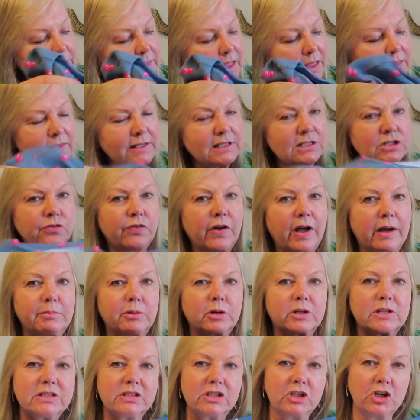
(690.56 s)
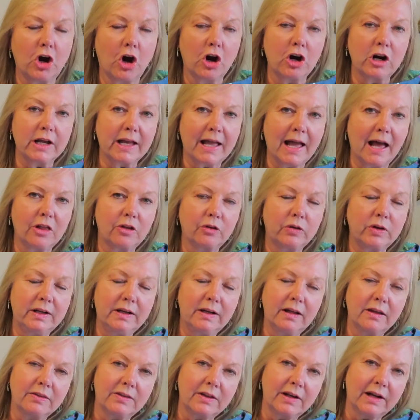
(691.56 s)
This fabric is an art gallery
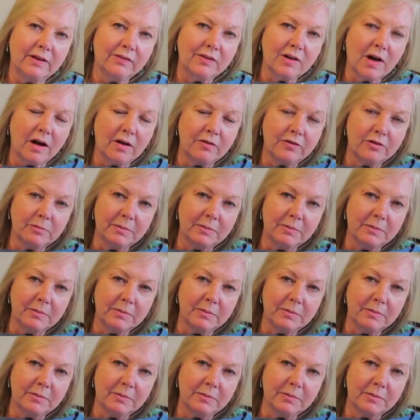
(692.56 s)
knit that I've got